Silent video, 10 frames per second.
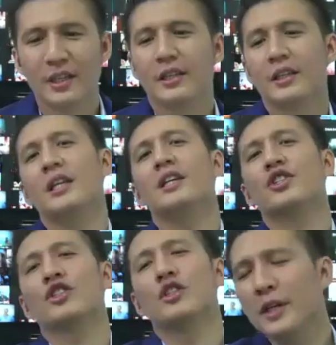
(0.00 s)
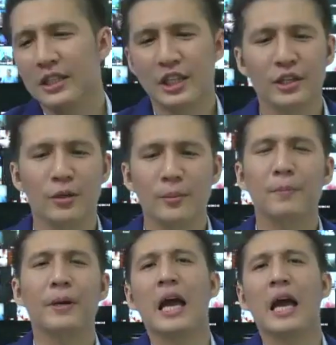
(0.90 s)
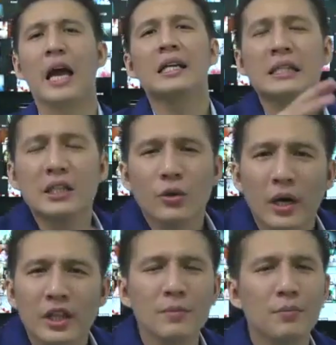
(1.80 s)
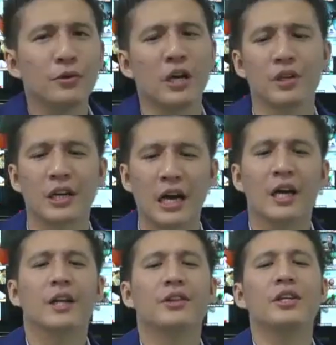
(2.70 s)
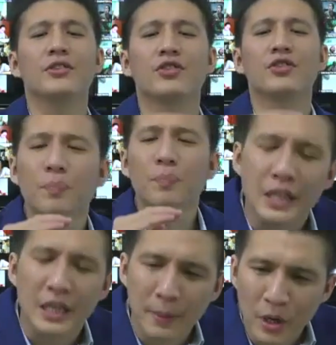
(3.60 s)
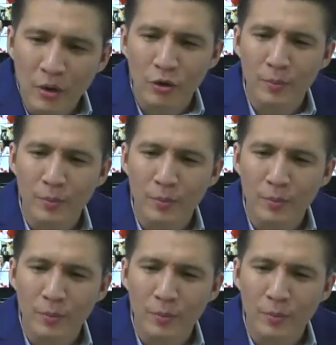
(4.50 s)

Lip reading: Then you speak a chain of, I a little at them, young digger. Then you speak it up, young of.